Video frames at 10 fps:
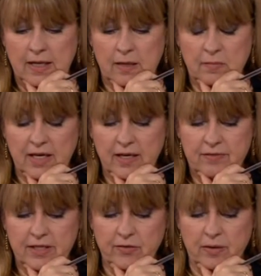I
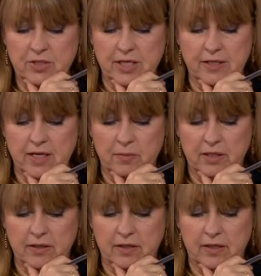have another update
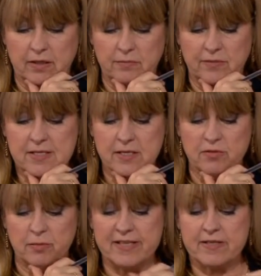coming, this
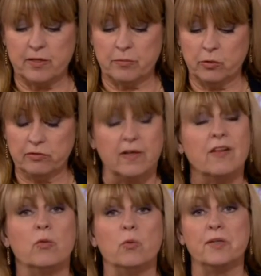time from Istanbul
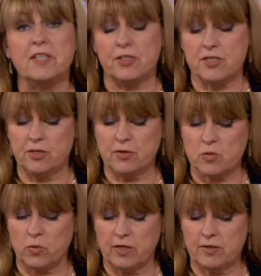via the Reuters
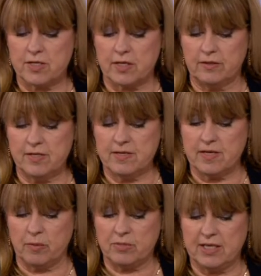news wires, and this
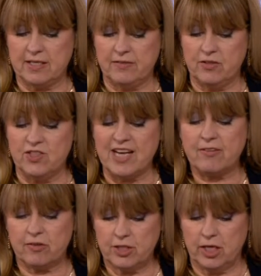is an update in the
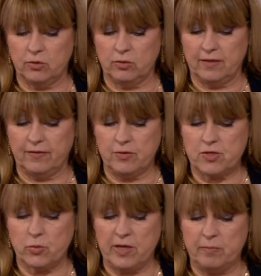death toll in
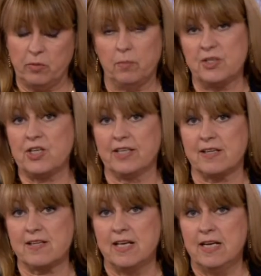those twin bomb
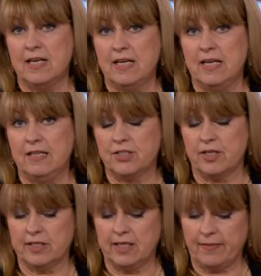attacks in
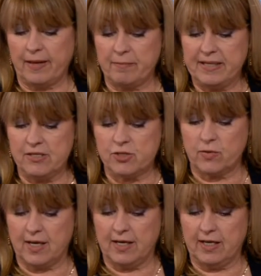Turkey at that peace
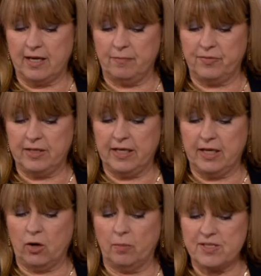rally.
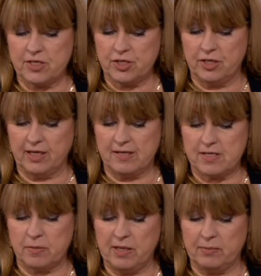The opposition,
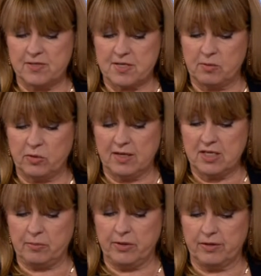that's the People's
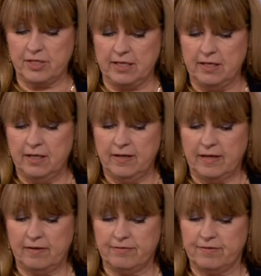Democratic Party,
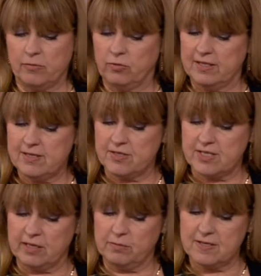have released a
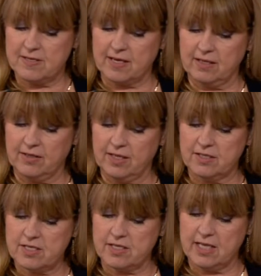statement saying
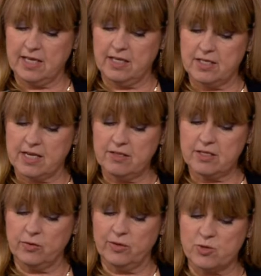that the
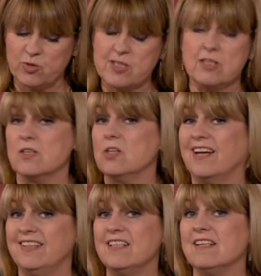death toll has risen to
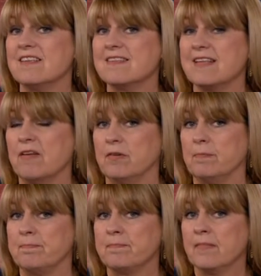97.